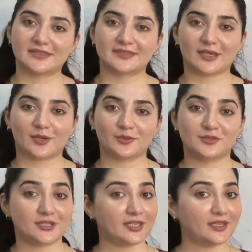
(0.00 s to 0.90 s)
So
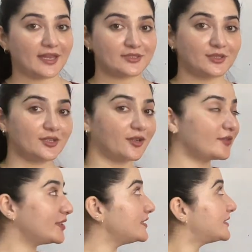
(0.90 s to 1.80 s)
today, as you can
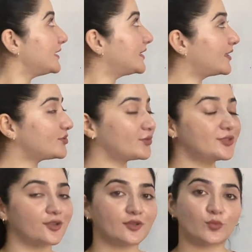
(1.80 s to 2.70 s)
already see that's
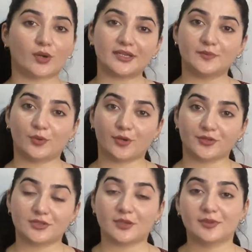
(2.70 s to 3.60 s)
written on the
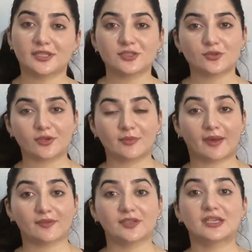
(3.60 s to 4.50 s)
whiteboard, today we're going to talk
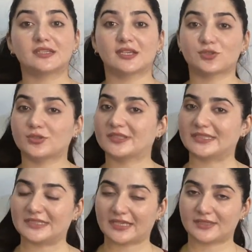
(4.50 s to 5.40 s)
about the conditional
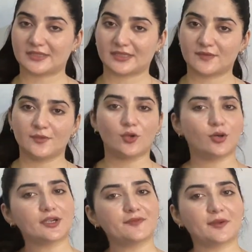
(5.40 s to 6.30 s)
sentences. We
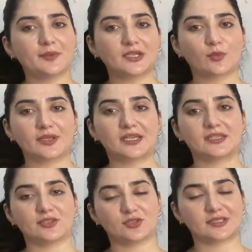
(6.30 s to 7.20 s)
all are familiar with the
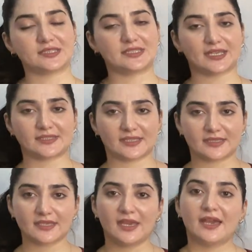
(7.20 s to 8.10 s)
conditional
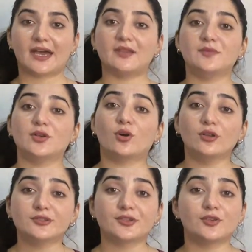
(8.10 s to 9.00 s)
sentences and we
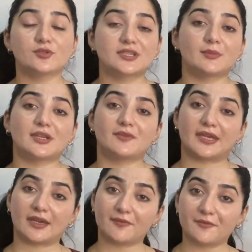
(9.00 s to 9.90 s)
also use them in
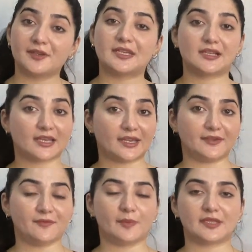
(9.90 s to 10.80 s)
everyday
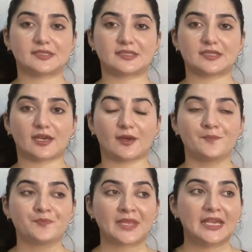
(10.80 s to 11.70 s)
life, but
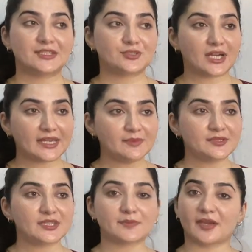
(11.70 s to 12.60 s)
at
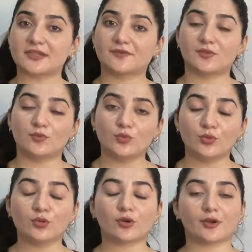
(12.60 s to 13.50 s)
times just because of the
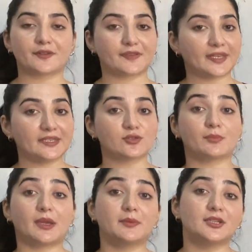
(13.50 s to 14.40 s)
rule or the things or
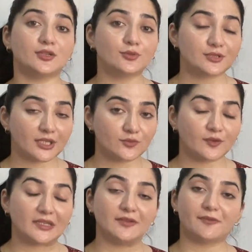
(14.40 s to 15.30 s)
maybe the usage,
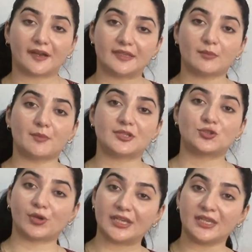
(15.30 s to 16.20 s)
we really find them a bit
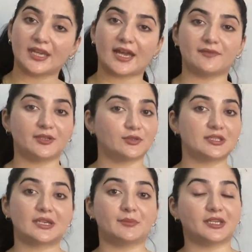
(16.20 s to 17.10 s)
tricky and we
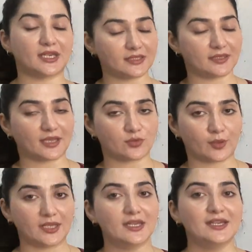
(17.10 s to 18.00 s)
couldn't communicate in that way.